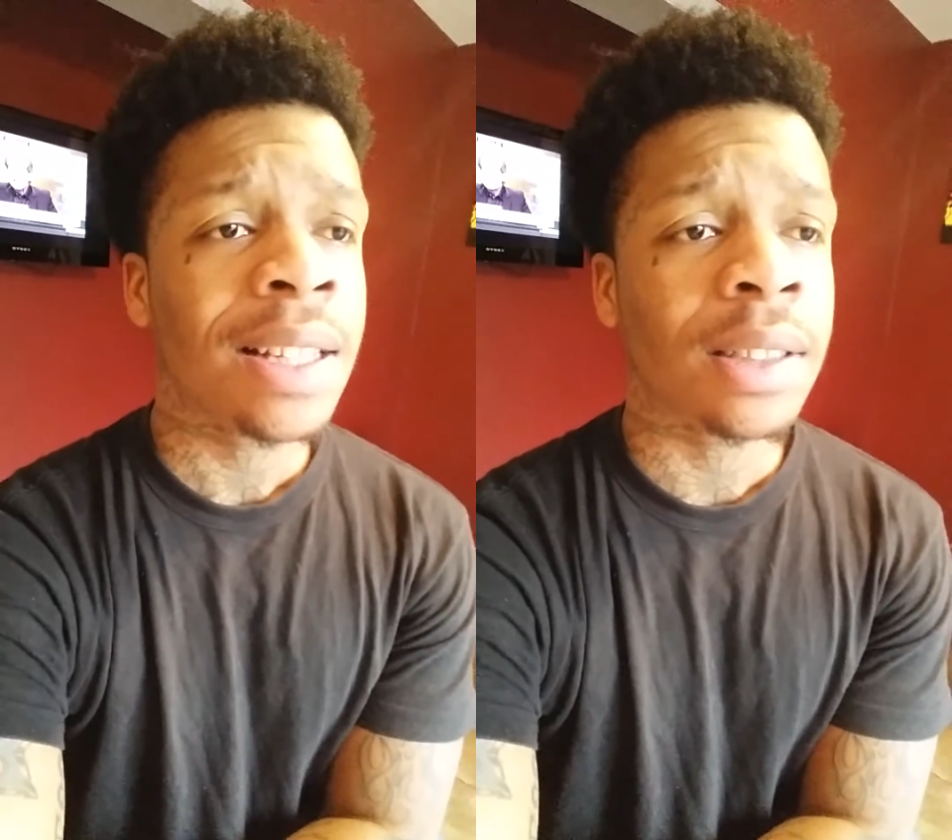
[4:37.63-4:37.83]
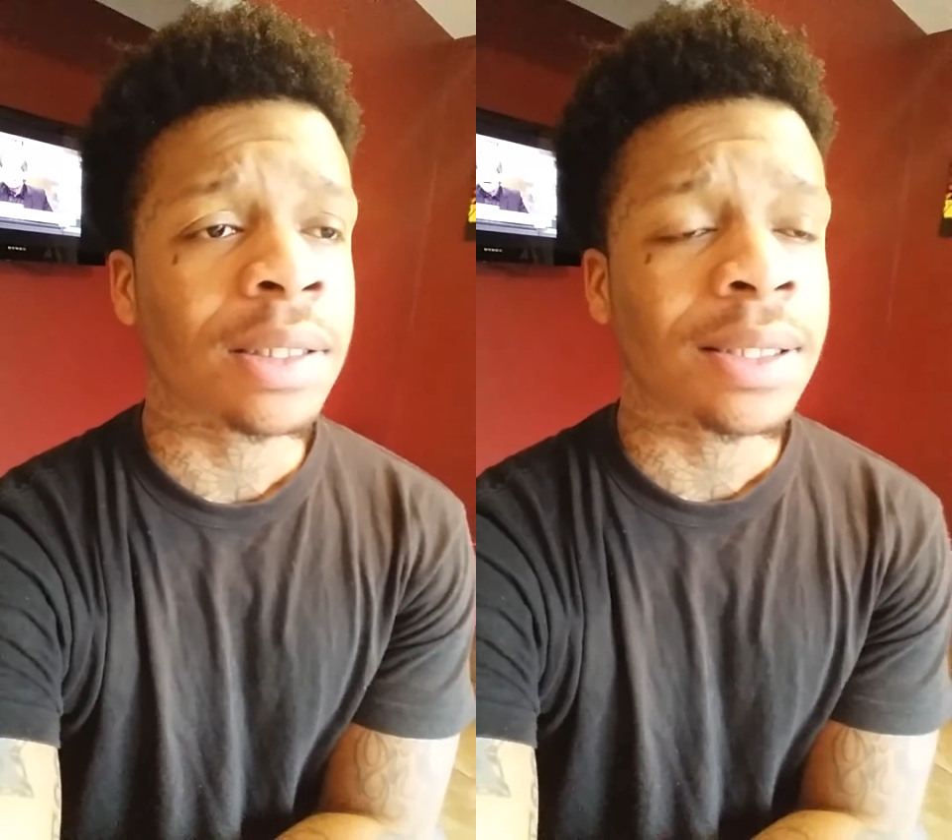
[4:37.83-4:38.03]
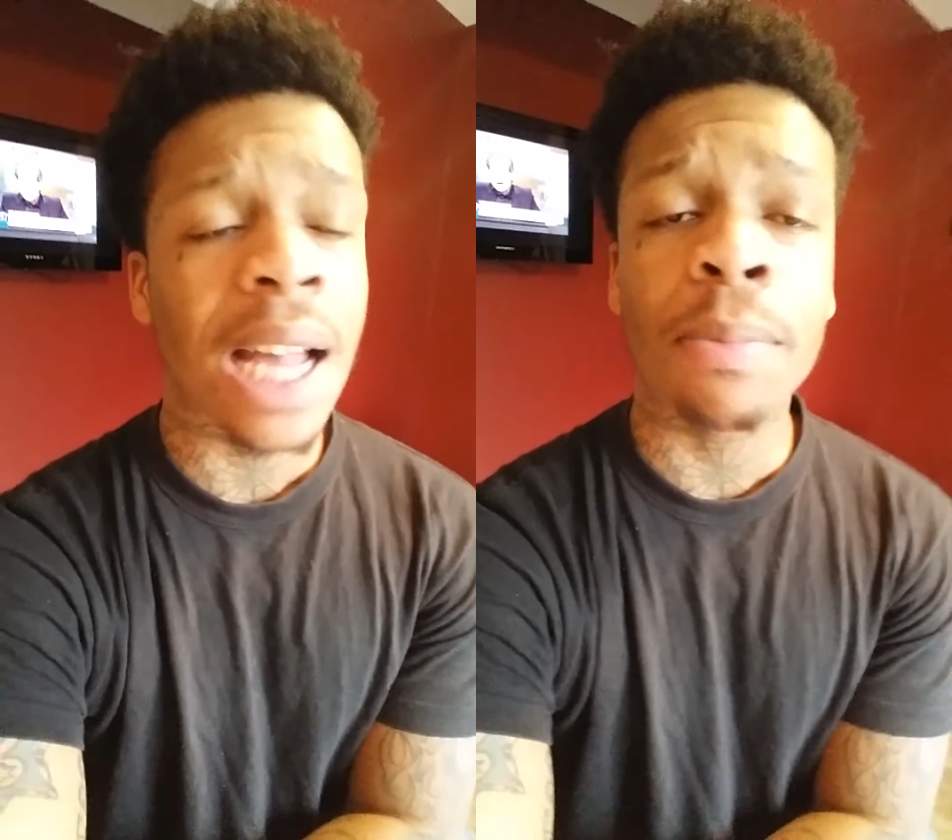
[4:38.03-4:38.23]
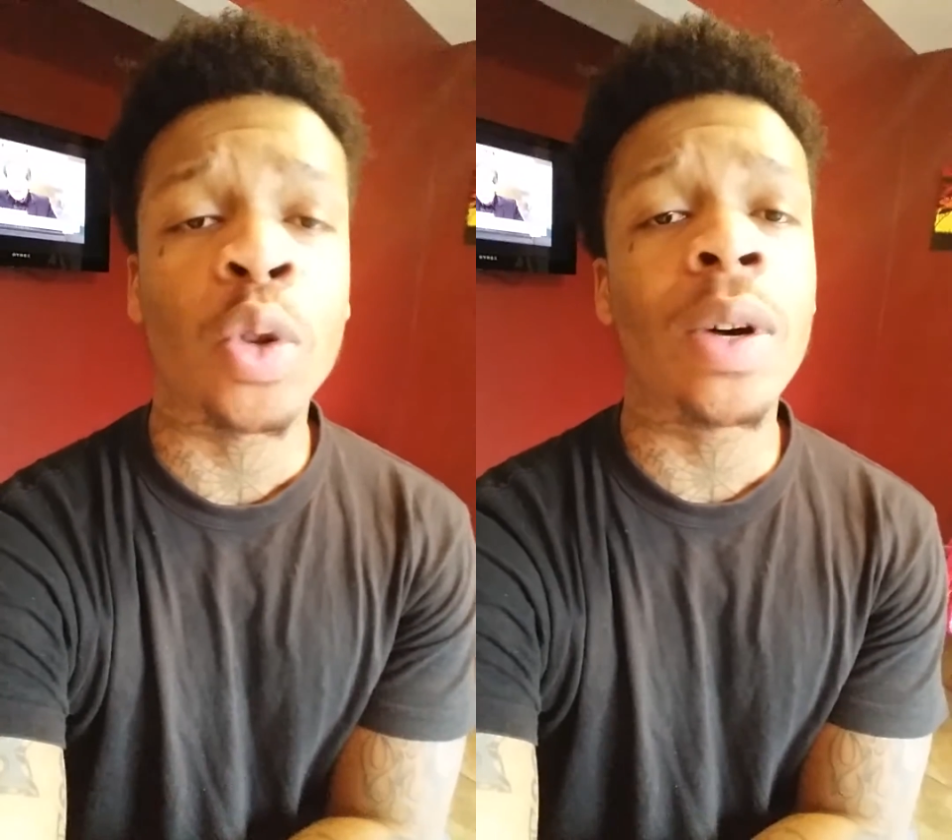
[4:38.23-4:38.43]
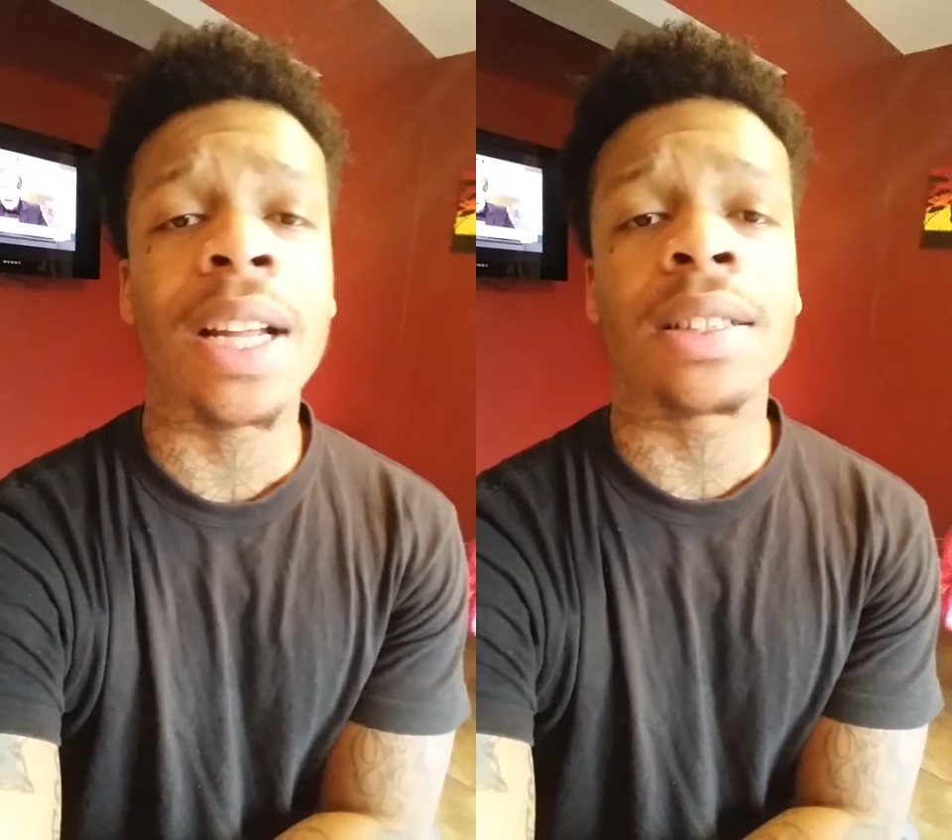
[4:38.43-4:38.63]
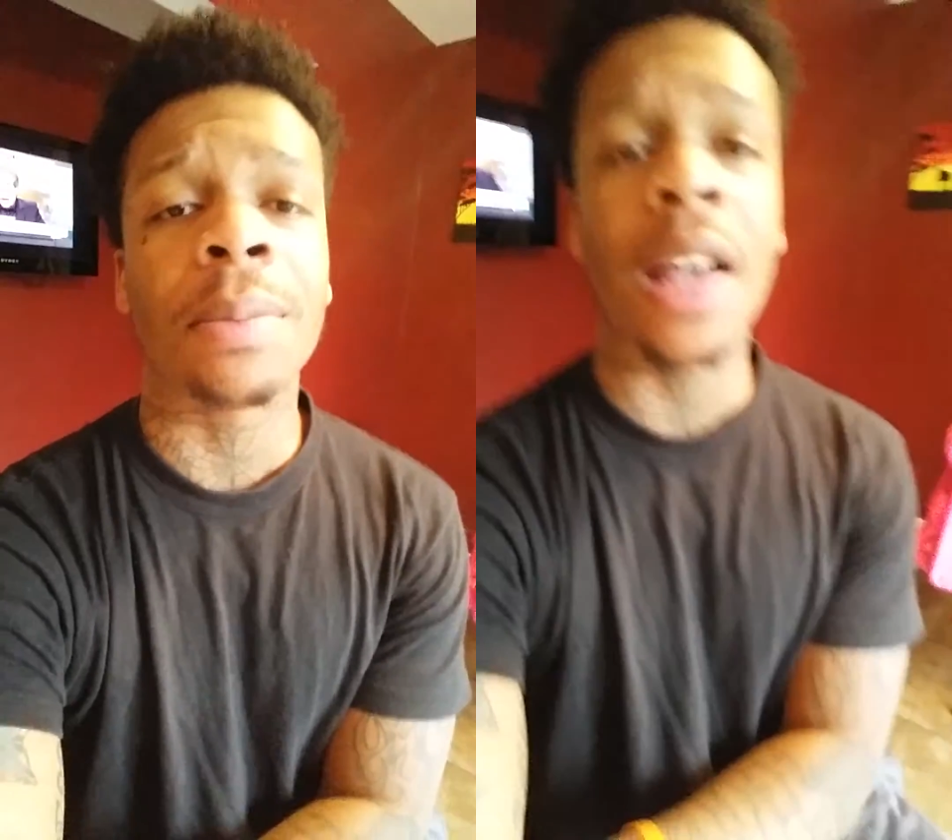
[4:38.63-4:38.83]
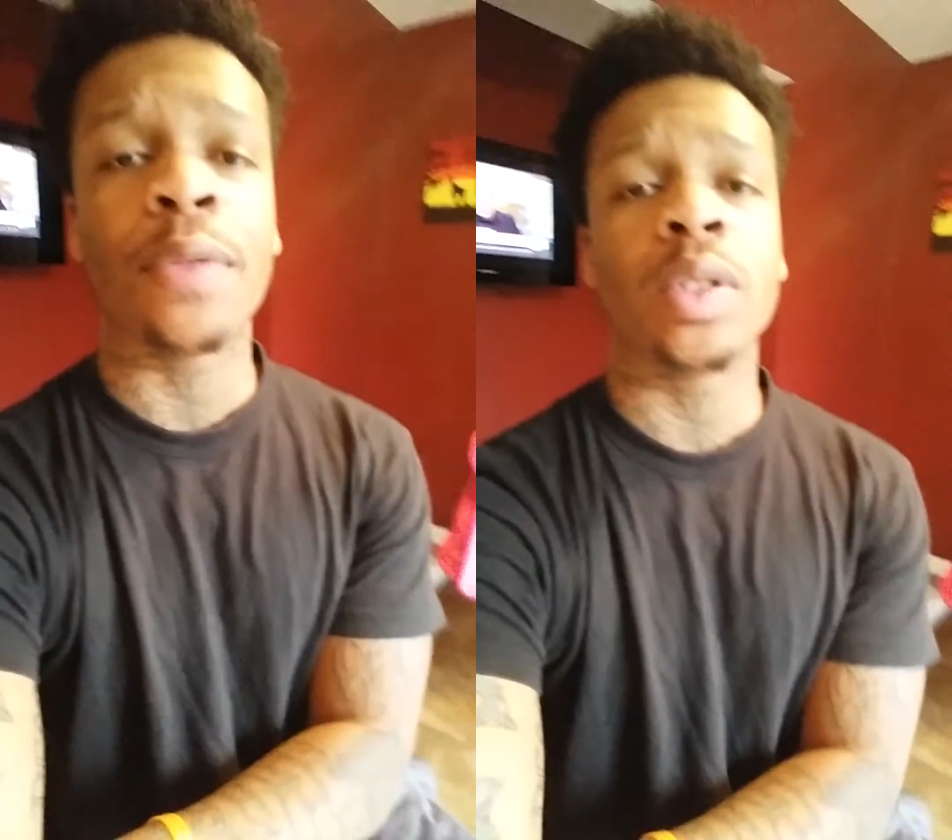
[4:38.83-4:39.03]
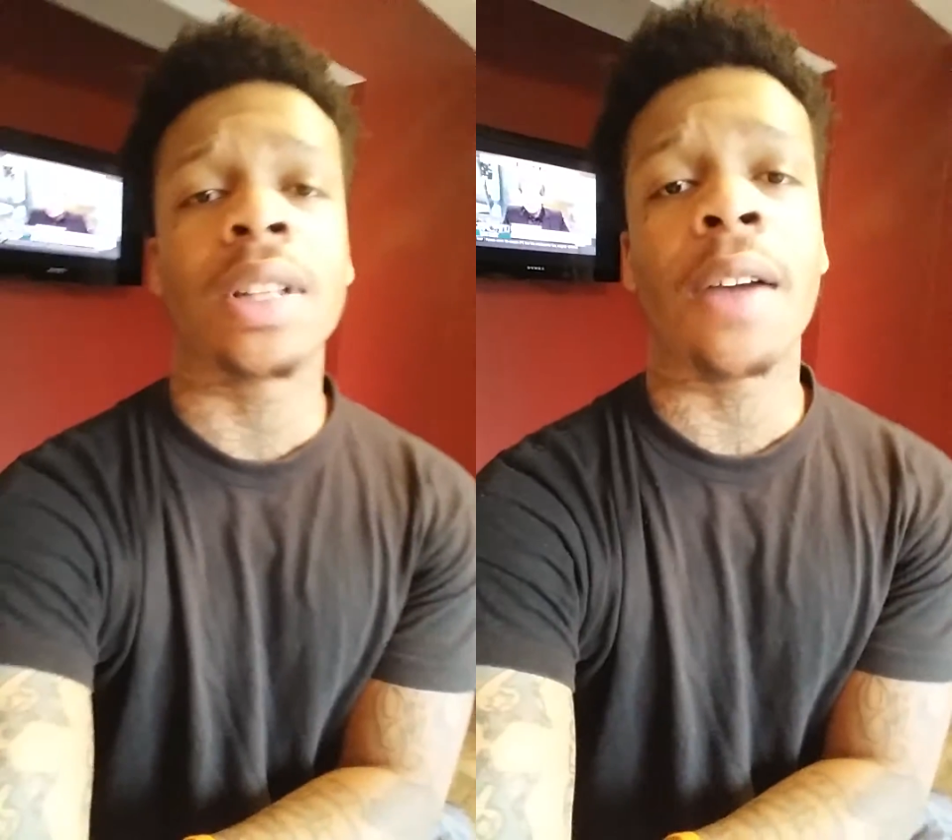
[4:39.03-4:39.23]
to stop doing that to
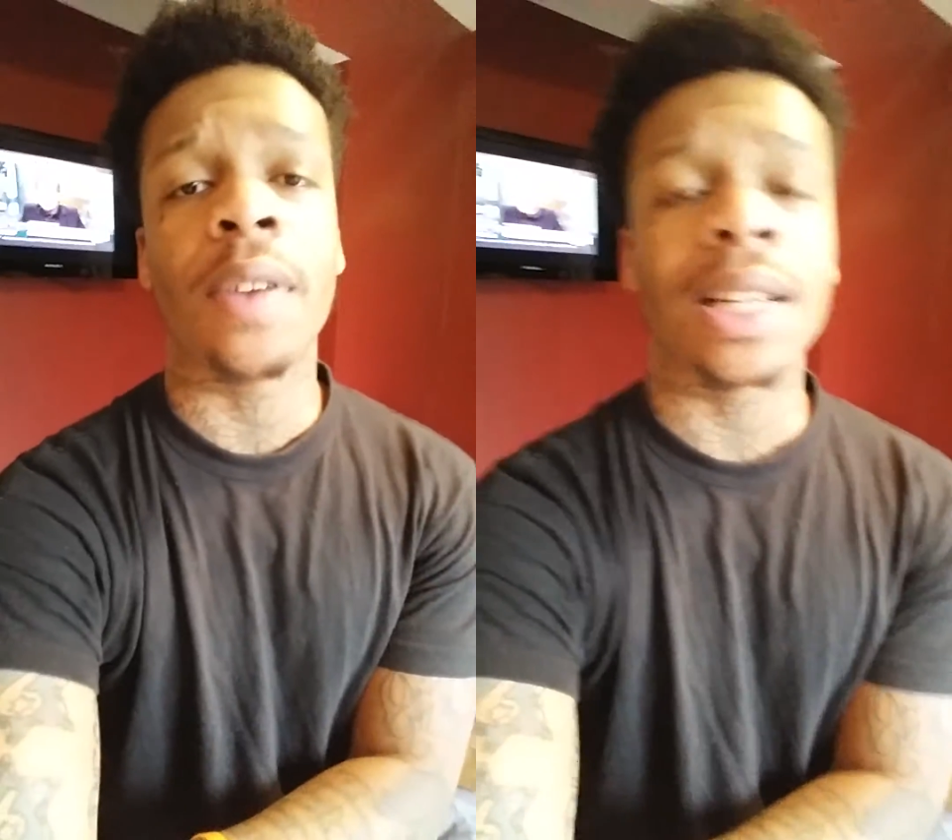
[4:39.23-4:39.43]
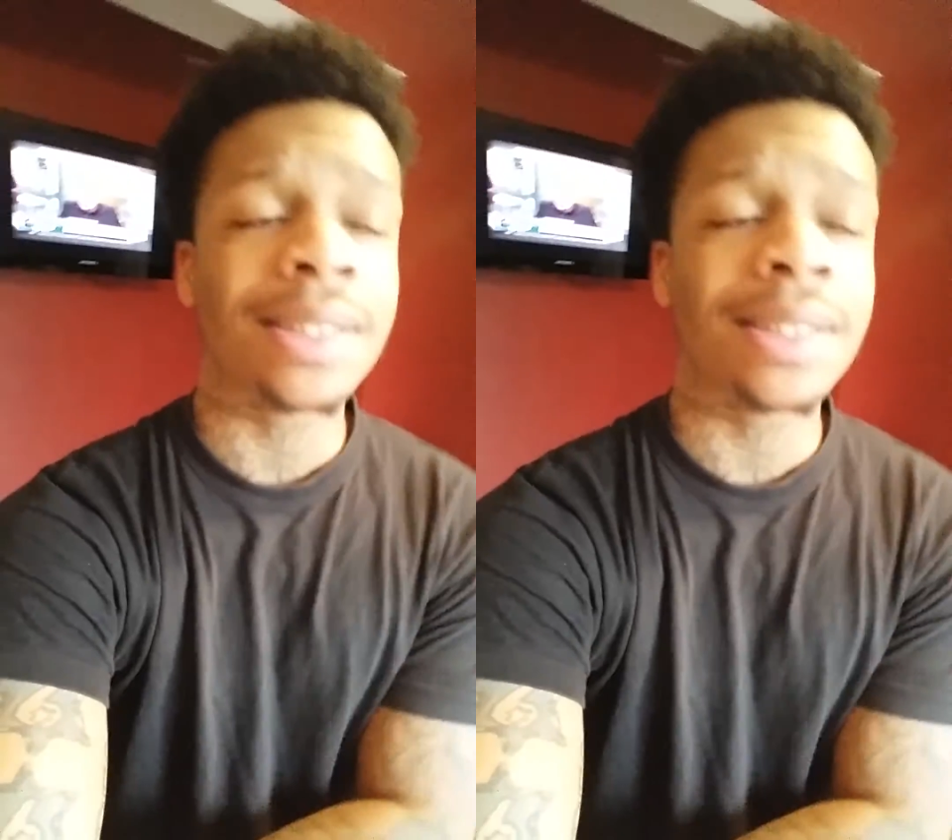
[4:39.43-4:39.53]
Matthew Stafford.